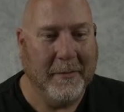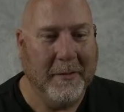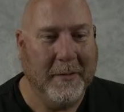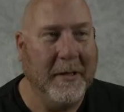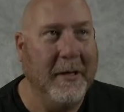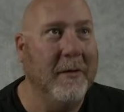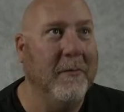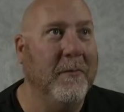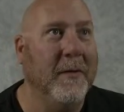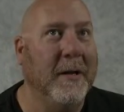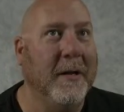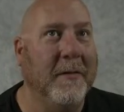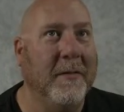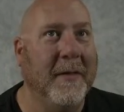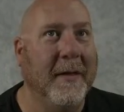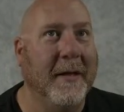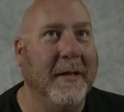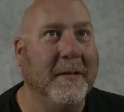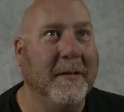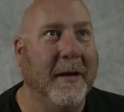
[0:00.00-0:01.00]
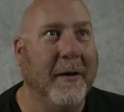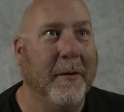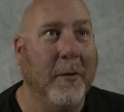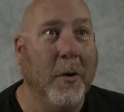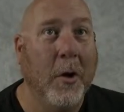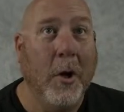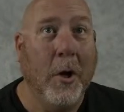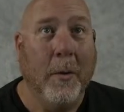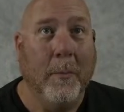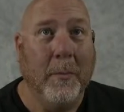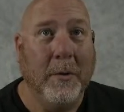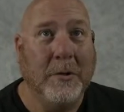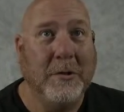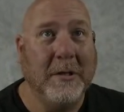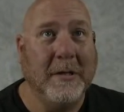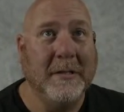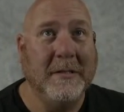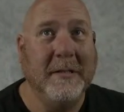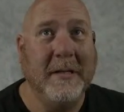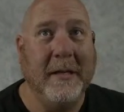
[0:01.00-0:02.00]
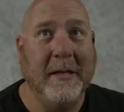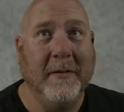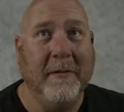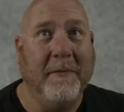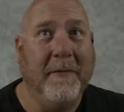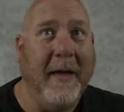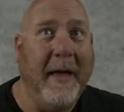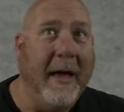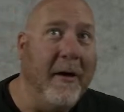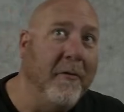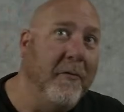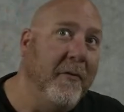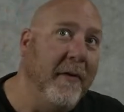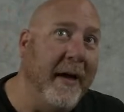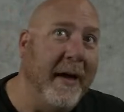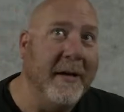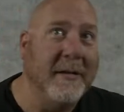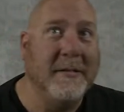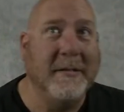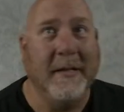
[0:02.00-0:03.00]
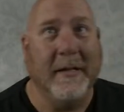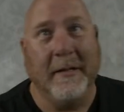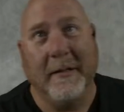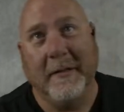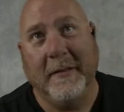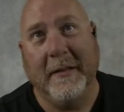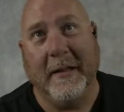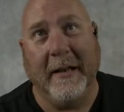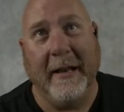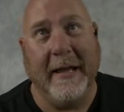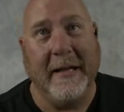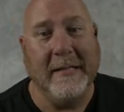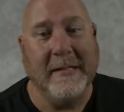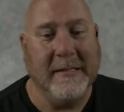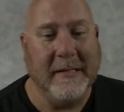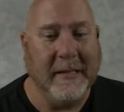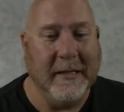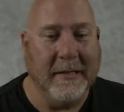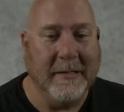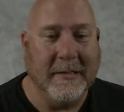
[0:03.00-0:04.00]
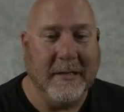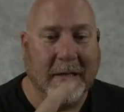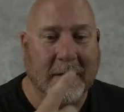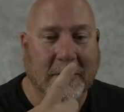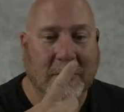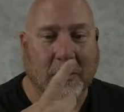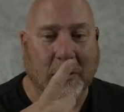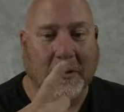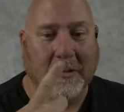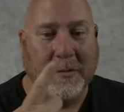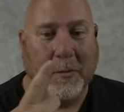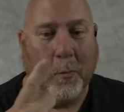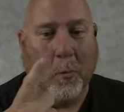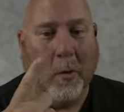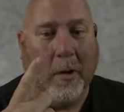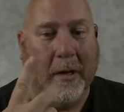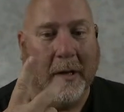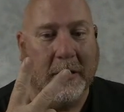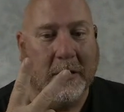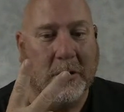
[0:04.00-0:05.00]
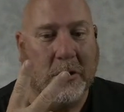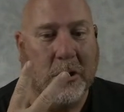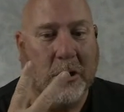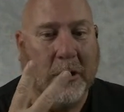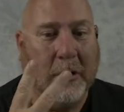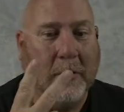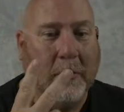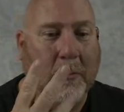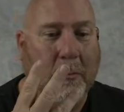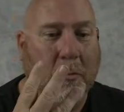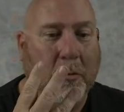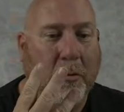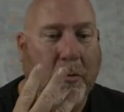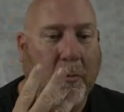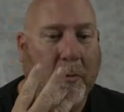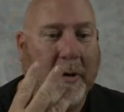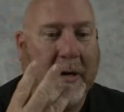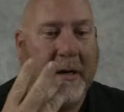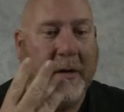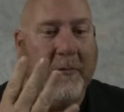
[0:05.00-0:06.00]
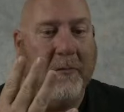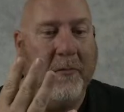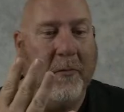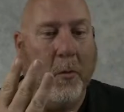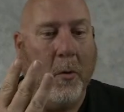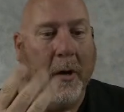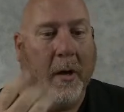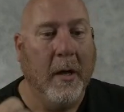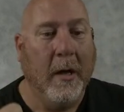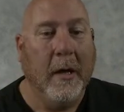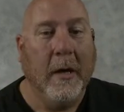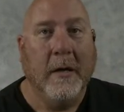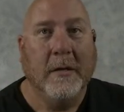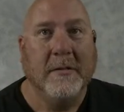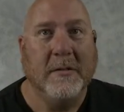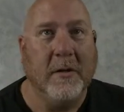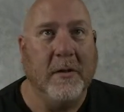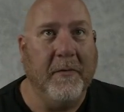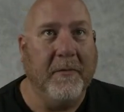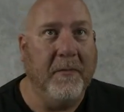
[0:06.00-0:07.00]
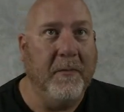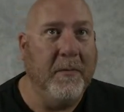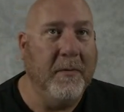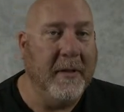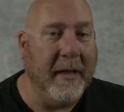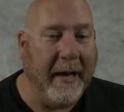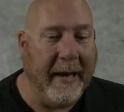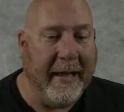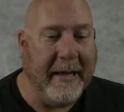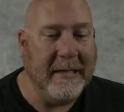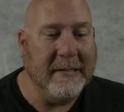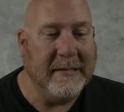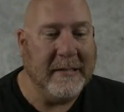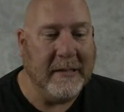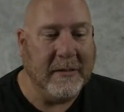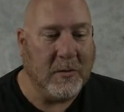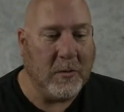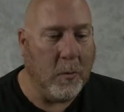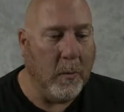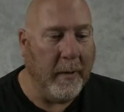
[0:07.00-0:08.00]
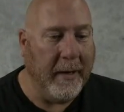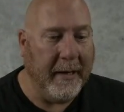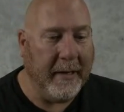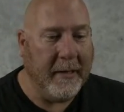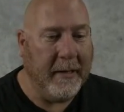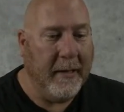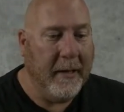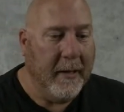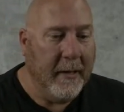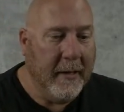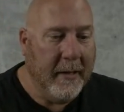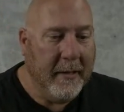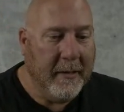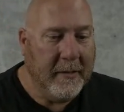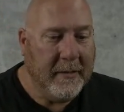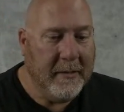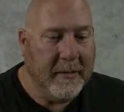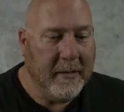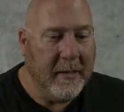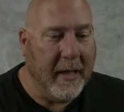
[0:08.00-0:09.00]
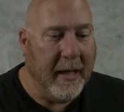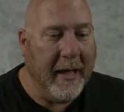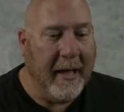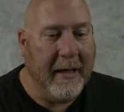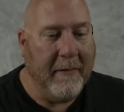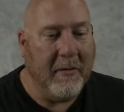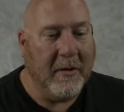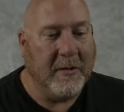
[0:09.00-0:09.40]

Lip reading: infinite thing there, but you can see how fast the latency is into it. So 1, 2, 3, 4. So the latency is quick. I have